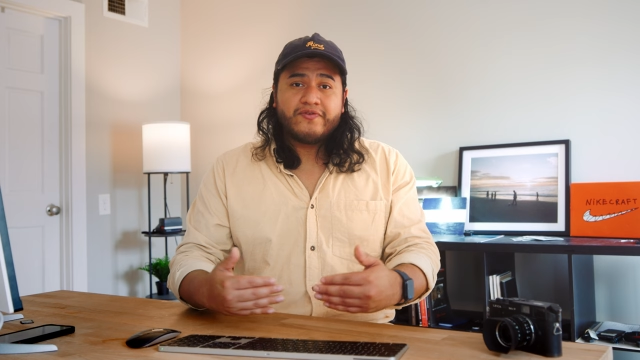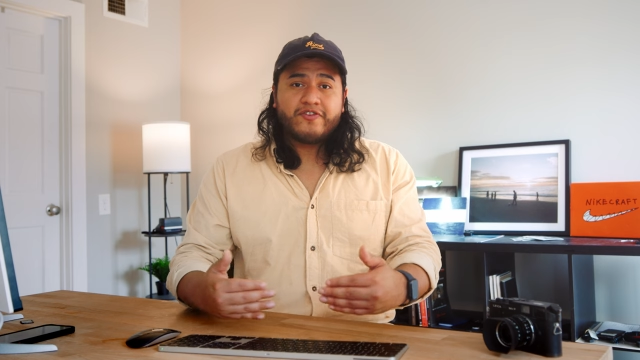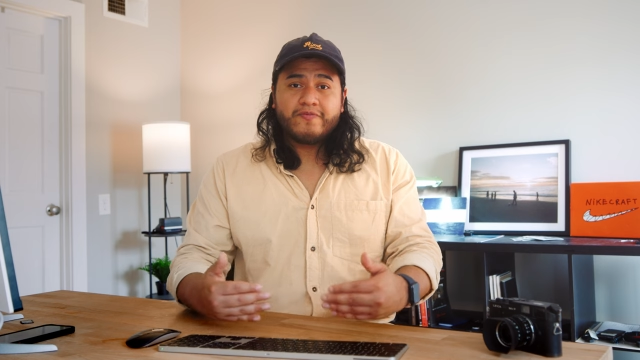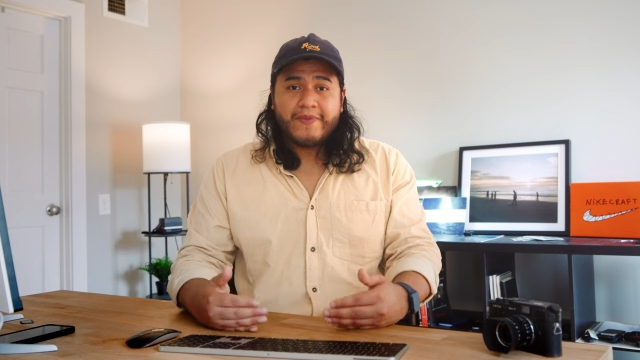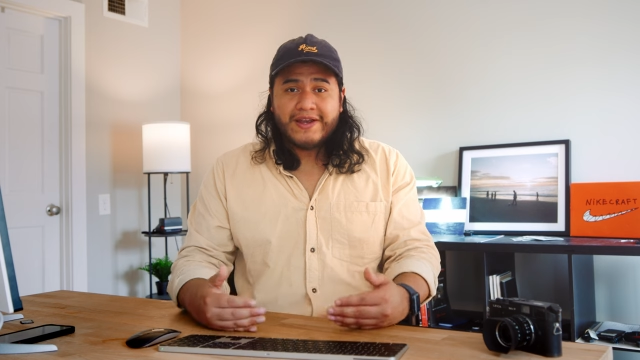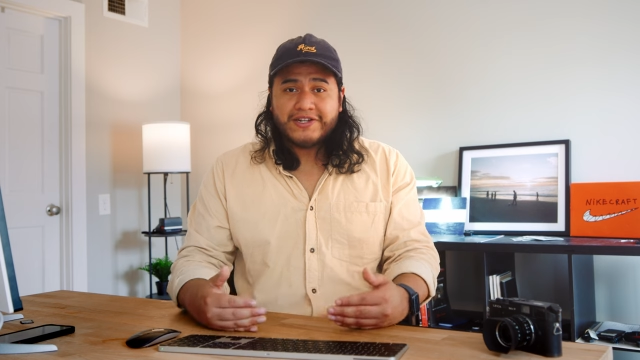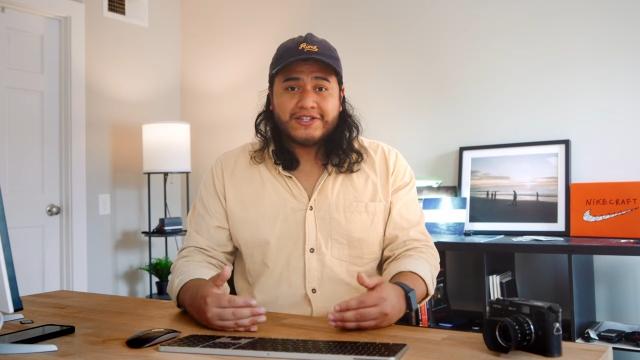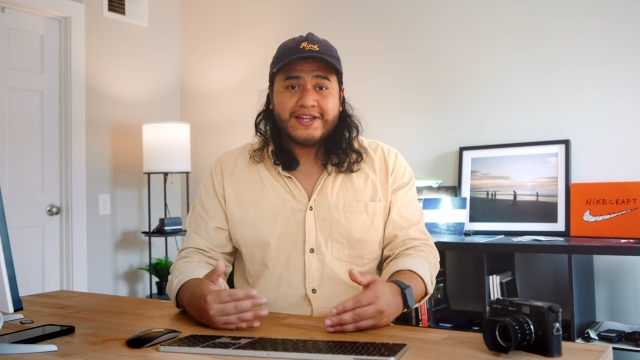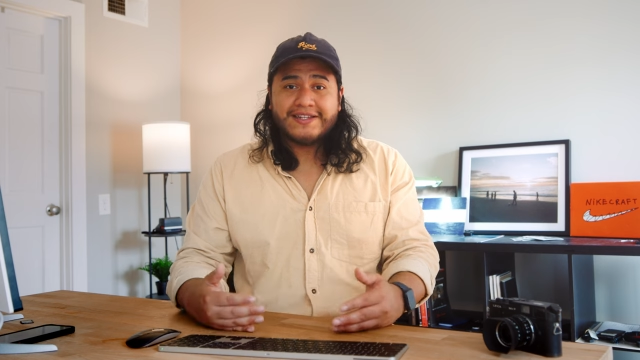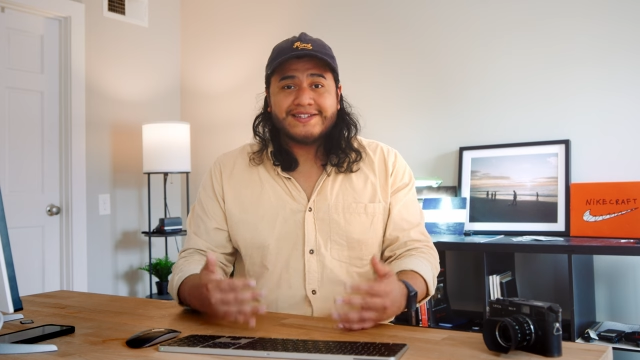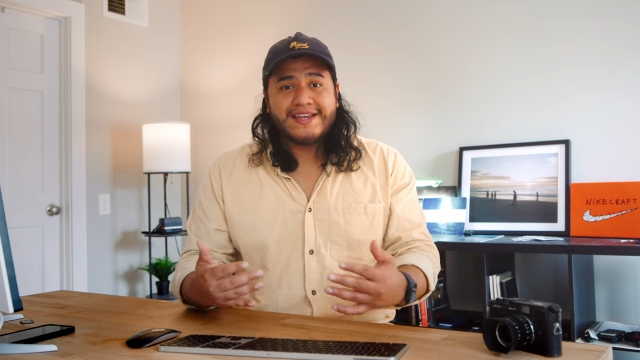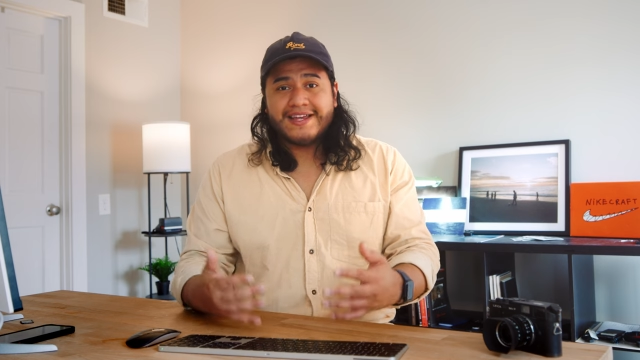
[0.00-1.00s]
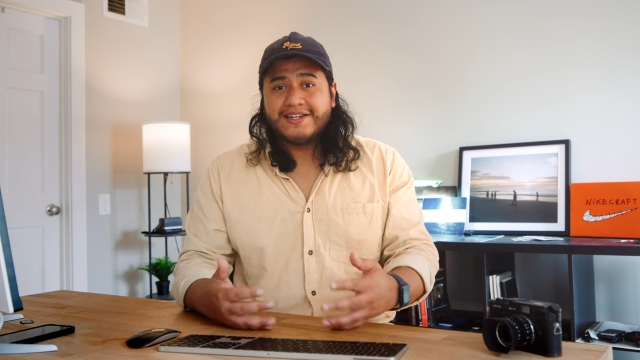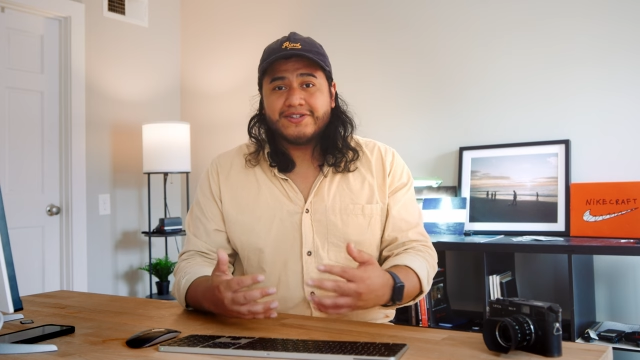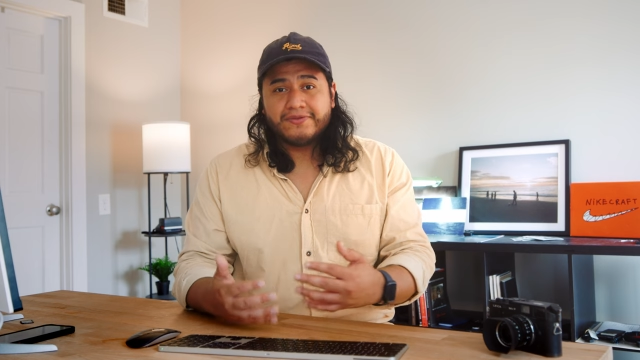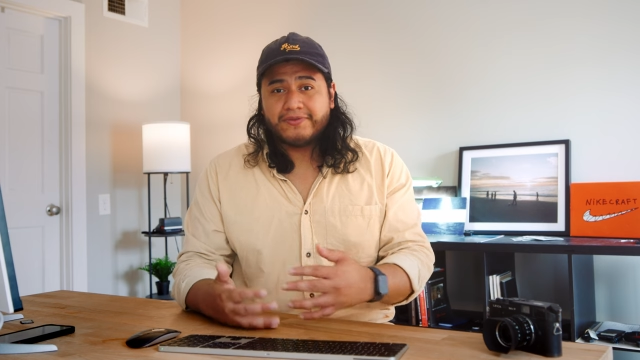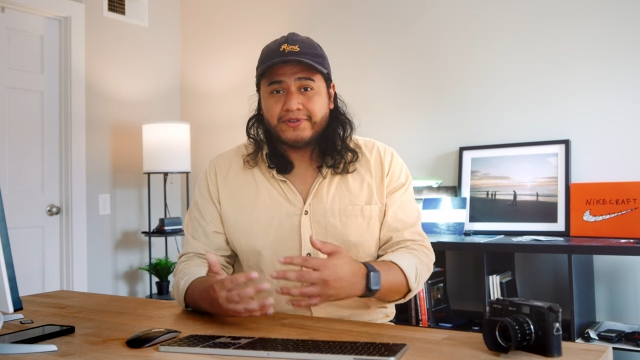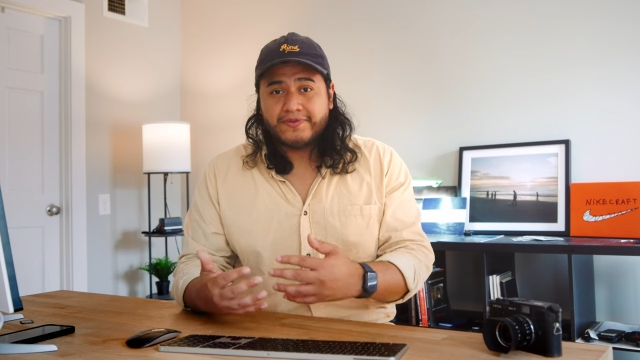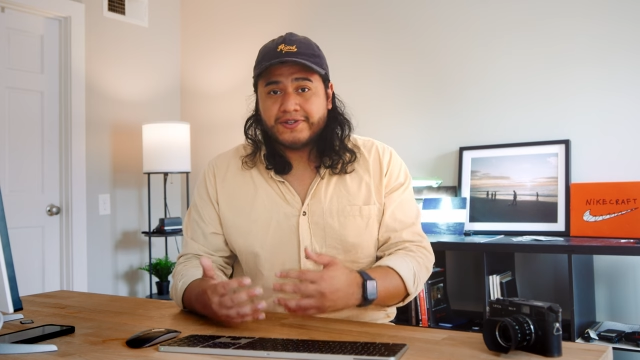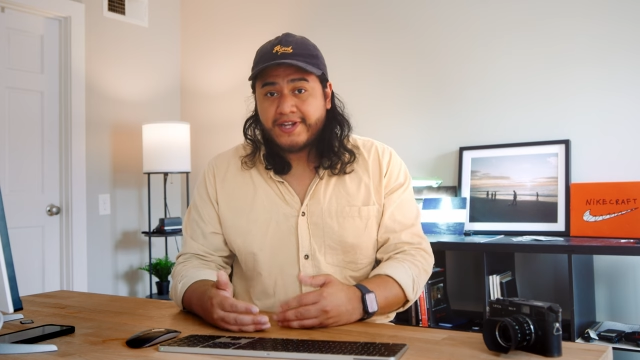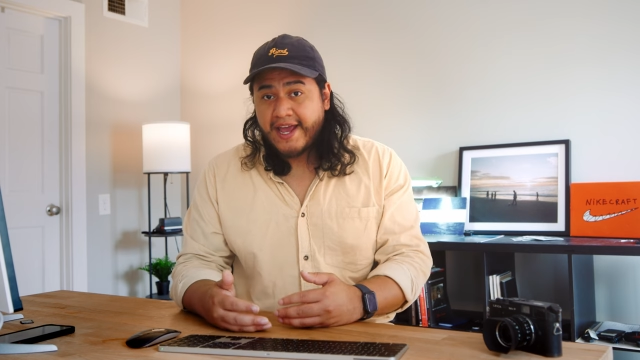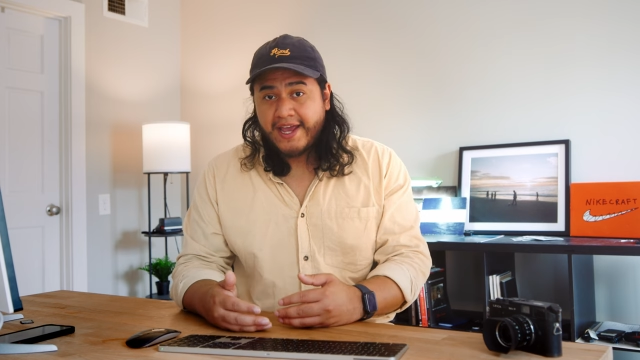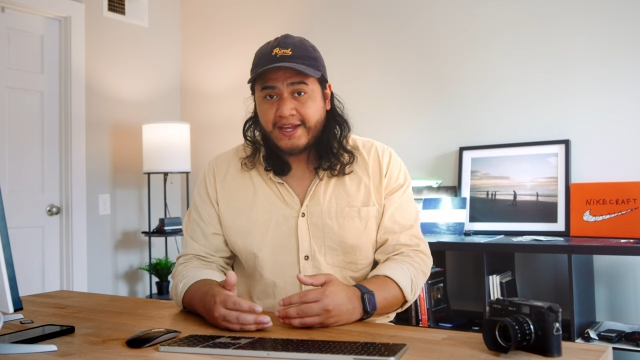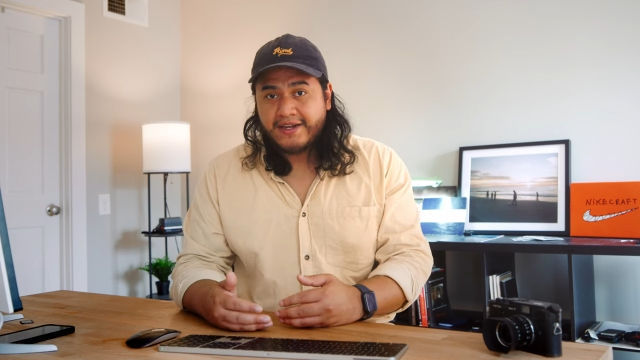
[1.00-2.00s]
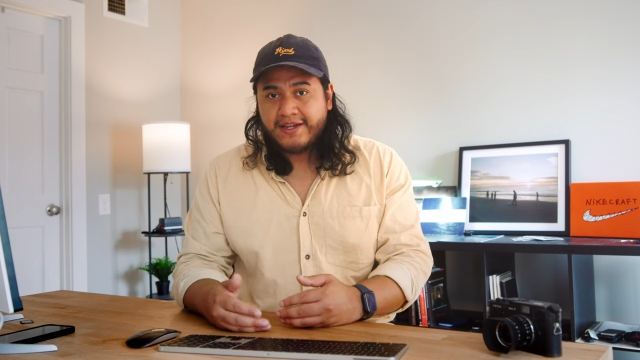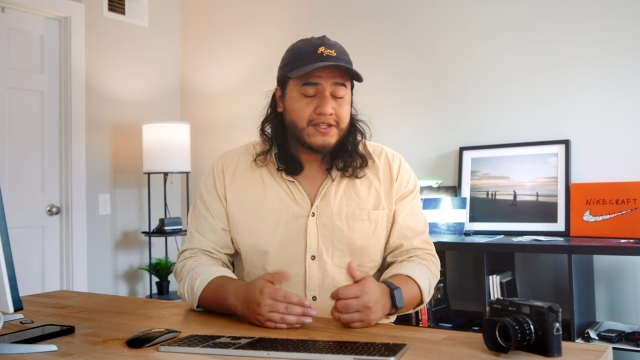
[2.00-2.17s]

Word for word: information that scan is going to retain.